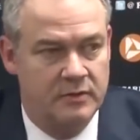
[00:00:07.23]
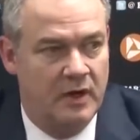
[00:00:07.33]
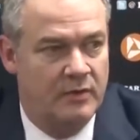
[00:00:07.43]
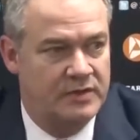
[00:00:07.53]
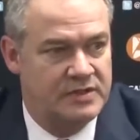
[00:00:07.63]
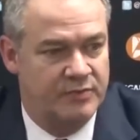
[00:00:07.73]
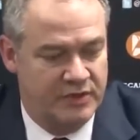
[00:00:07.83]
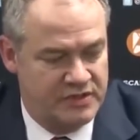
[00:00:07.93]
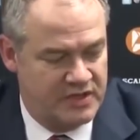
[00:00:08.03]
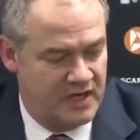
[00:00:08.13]
I always
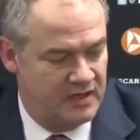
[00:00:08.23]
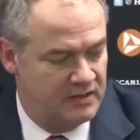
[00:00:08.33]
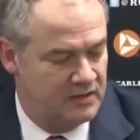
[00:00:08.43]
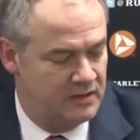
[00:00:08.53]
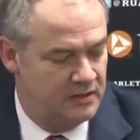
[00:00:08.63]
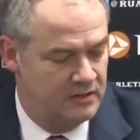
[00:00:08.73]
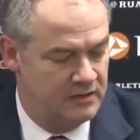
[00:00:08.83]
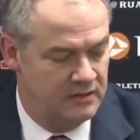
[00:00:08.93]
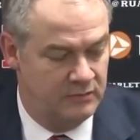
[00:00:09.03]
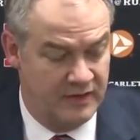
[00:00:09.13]
appreciate it. And
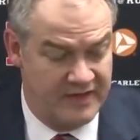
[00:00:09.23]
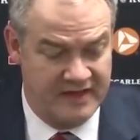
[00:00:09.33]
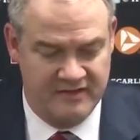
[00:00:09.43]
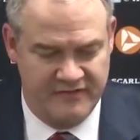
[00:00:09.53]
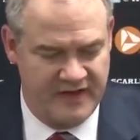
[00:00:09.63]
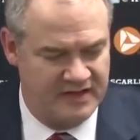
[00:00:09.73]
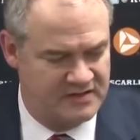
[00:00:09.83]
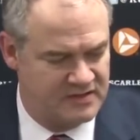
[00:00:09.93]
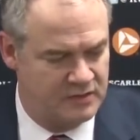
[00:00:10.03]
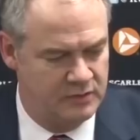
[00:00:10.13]
um, I thank the
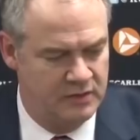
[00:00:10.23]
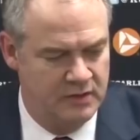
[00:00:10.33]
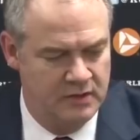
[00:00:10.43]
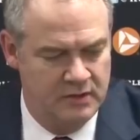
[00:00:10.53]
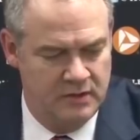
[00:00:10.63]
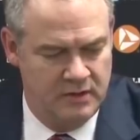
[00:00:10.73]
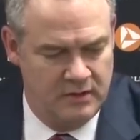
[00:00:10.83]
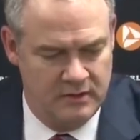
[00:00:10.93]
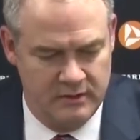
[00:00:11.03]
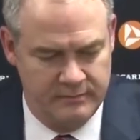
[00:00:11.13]
fans too.
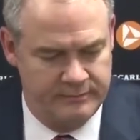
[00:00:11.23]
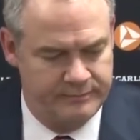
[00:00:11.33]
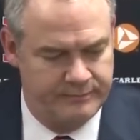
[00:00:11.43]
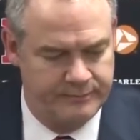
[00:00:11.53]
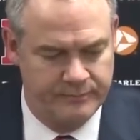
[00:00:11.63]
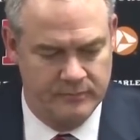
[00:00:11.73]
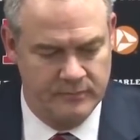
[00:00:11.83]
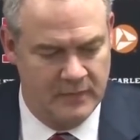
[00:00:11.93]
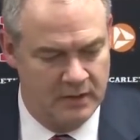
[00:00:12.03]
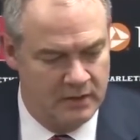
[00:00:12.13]
Um,
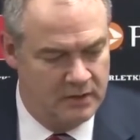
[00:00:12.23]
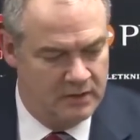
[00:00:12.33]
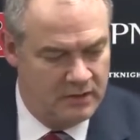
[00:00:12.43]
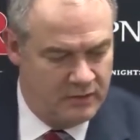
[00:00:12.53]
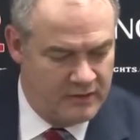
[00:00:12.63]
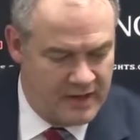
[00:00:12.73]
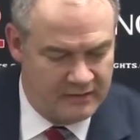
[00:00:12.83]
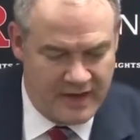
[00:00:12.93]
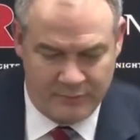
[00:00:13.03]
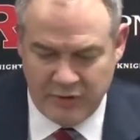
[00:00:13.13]
you know,
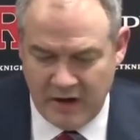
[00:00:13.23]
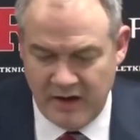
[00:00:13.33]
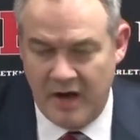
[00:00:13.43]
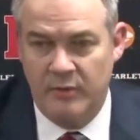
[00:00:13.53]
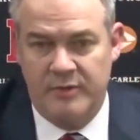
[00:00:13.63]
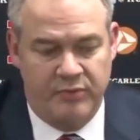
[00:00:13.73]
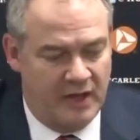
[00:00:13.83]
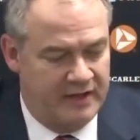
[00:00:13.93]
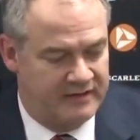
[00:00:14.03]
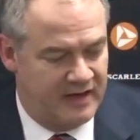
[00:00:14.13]
not, not proud of how we
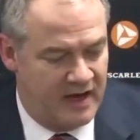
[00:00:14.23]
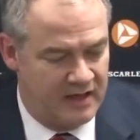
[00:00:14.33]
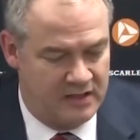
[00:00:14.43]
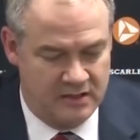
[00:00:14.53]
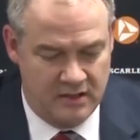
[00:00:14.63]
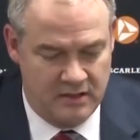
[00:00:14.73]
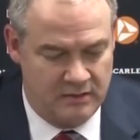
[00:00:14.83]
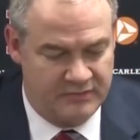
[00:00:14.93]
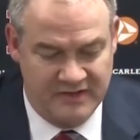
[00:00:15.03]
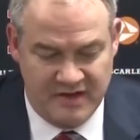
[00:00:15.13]
played today.
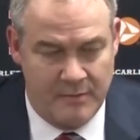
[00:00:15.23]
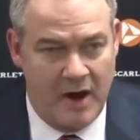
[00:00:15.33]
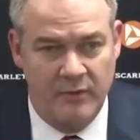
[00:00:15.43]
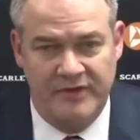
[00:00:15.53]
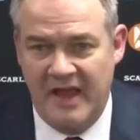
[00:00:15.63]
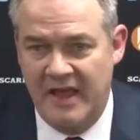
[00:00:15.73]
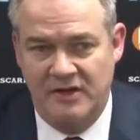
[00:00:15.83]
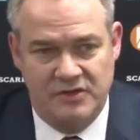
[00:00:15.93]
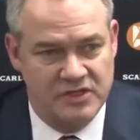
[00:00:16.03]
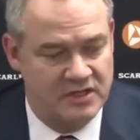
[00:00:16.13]
Um, didn't come out with the
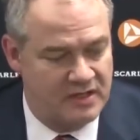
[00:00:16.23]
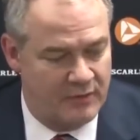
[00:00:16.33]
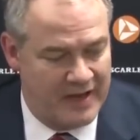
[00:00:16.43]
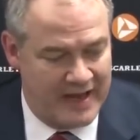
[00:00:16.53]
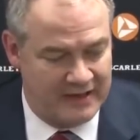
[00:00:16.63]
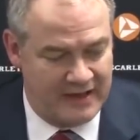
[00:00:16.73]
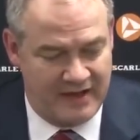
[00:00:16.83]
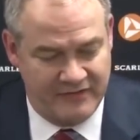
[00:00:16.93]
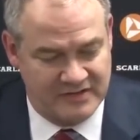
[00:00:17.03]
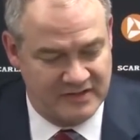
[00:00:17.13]
energy that we had,
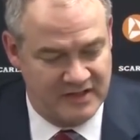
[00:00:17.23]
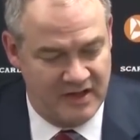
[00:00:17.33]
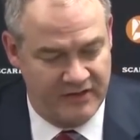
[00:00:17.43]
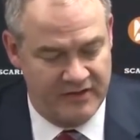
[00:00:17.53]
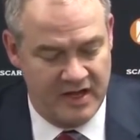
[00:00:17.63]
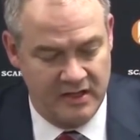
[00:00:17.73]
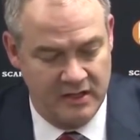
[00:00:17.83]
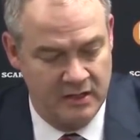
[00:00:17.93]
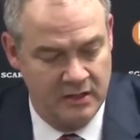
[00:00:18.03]
obviously, the other night.